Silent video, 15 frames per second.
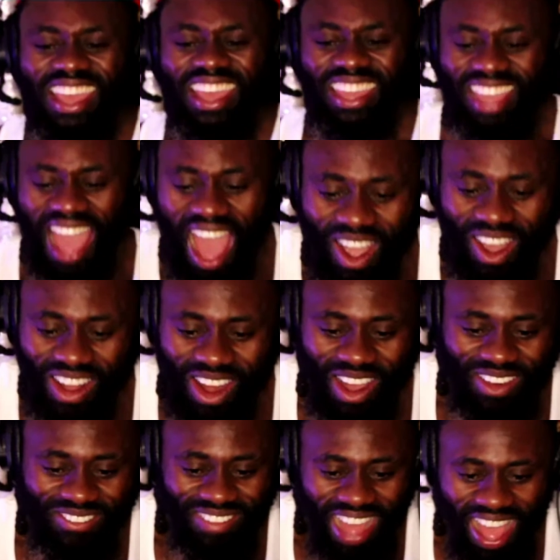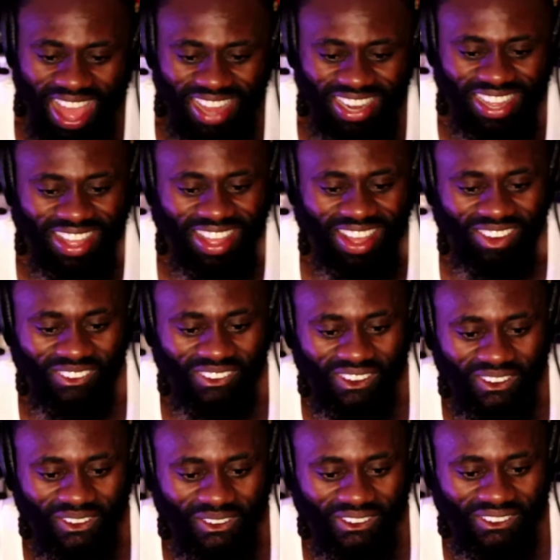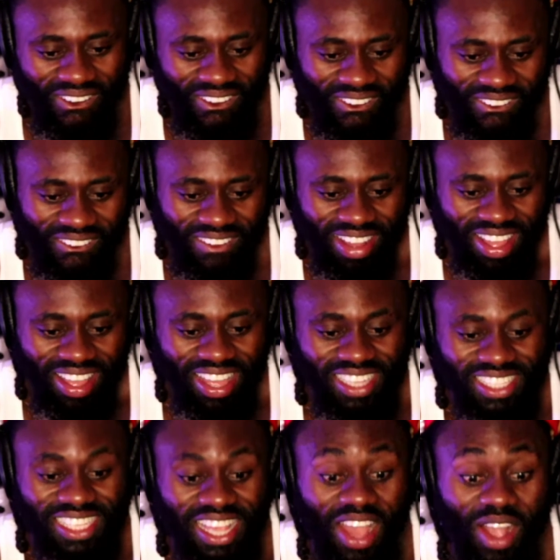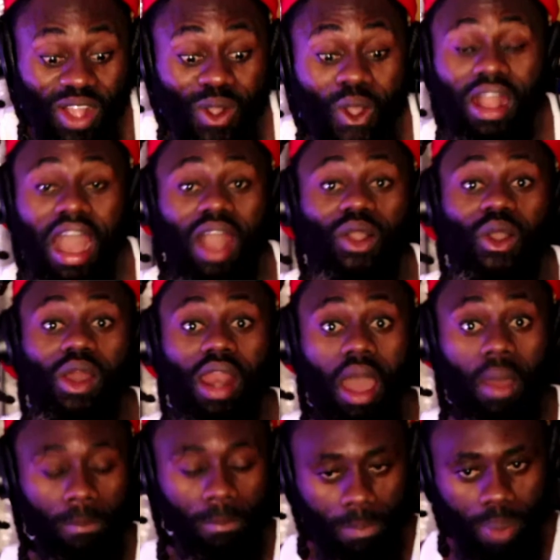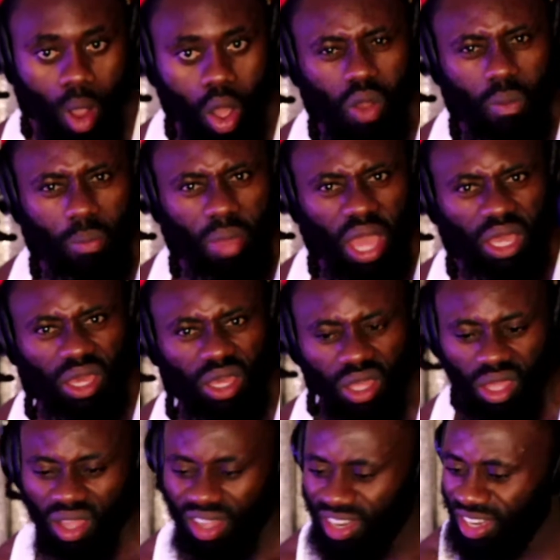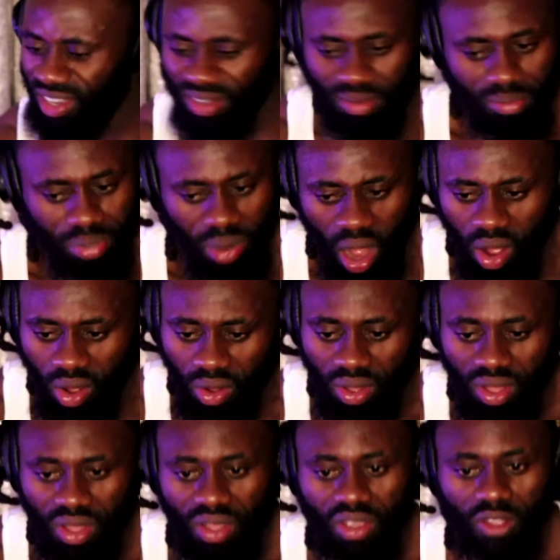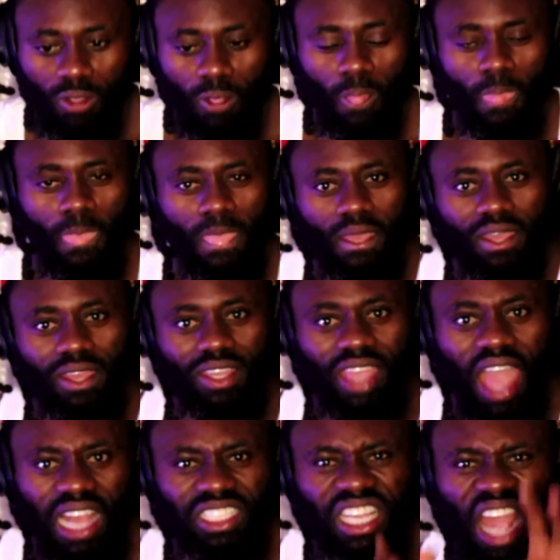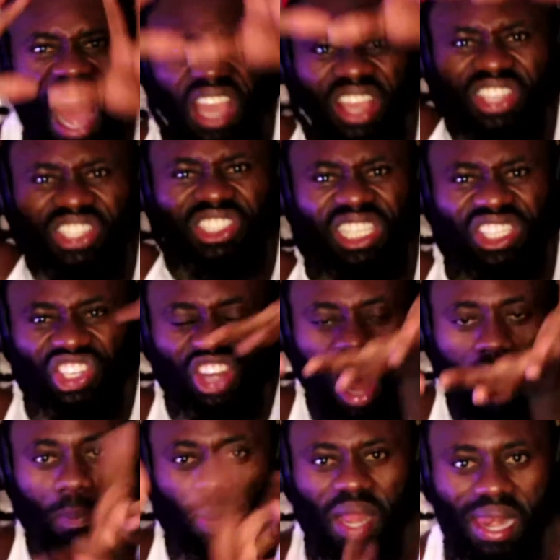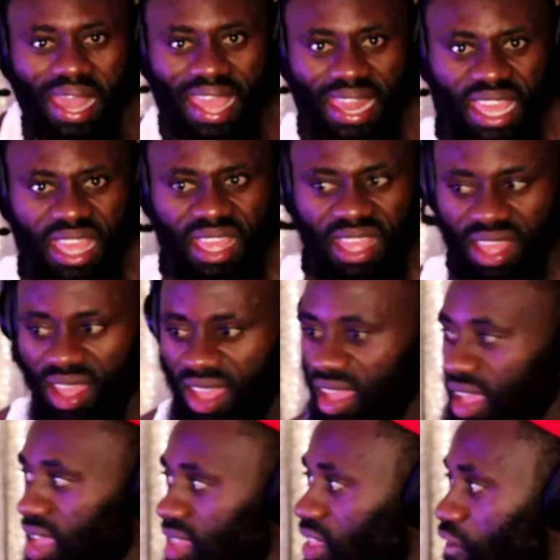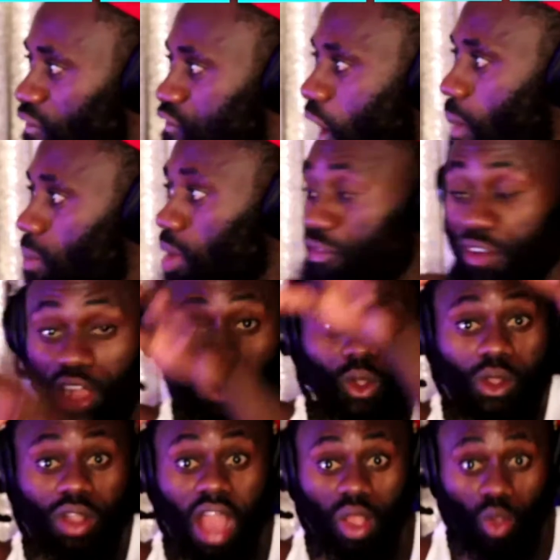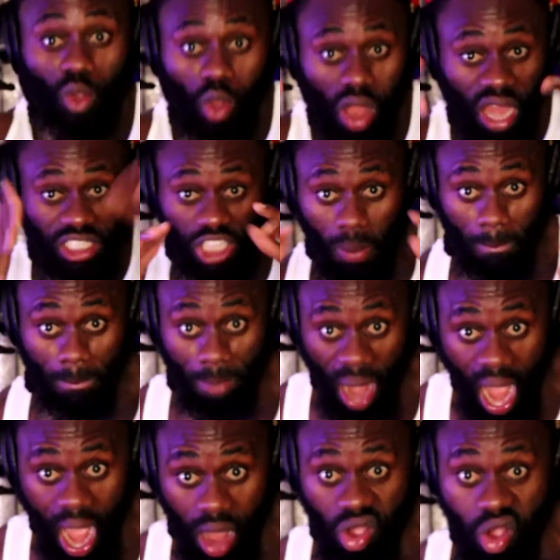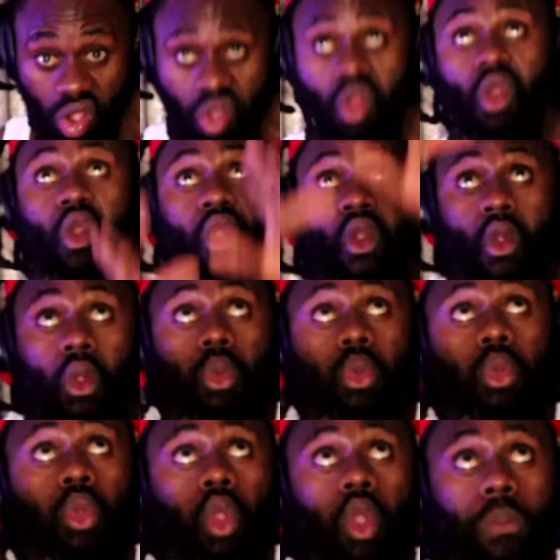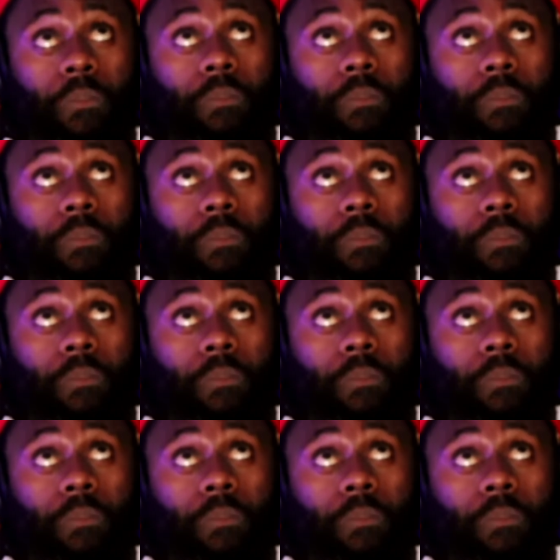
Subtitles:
hold on, man. Woo! It's a Coca-Cola bottle make. Bro, you see how he described a lady in the form of a Coca-Cola chip bottle? Whoop.